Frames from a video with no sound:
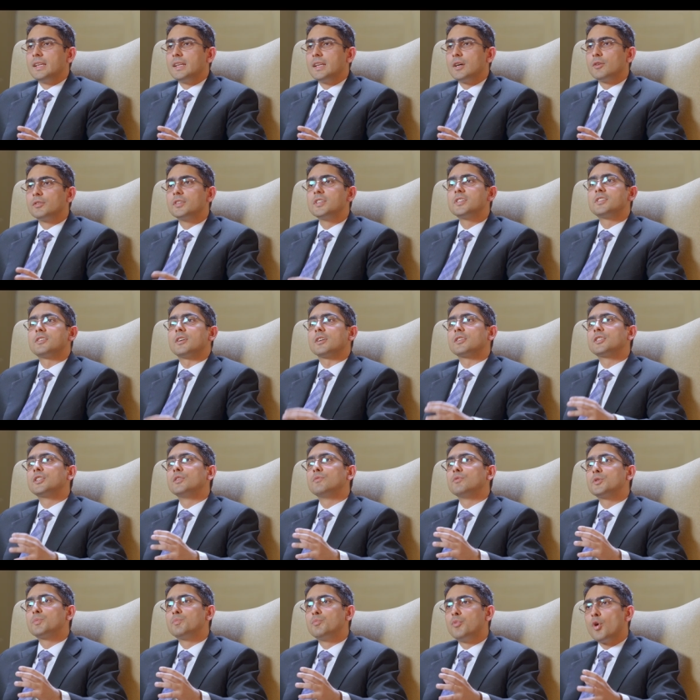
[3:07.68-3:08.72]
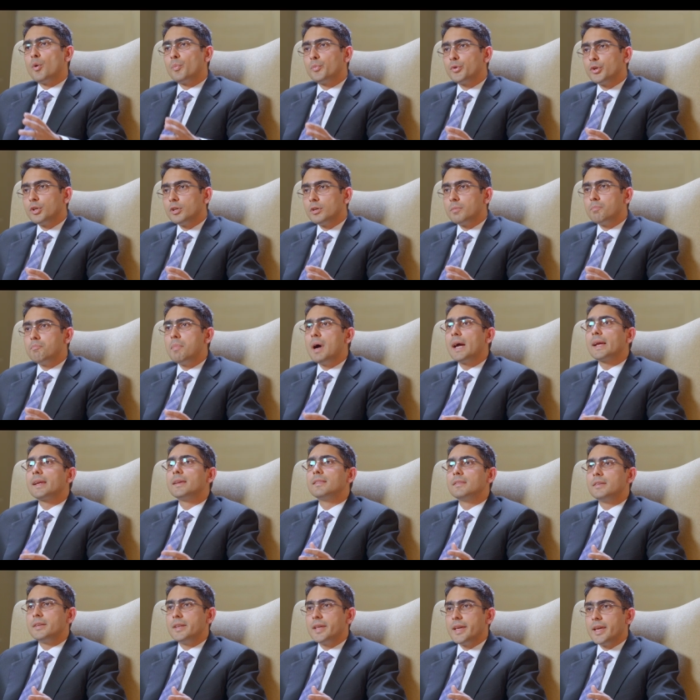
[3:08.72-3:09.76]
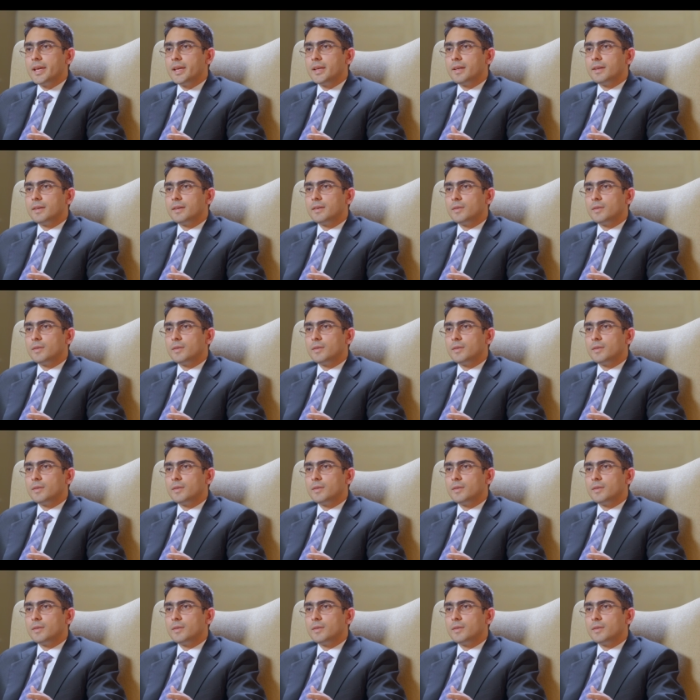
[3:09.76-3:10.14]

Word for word: Now, this structure was popular back in the day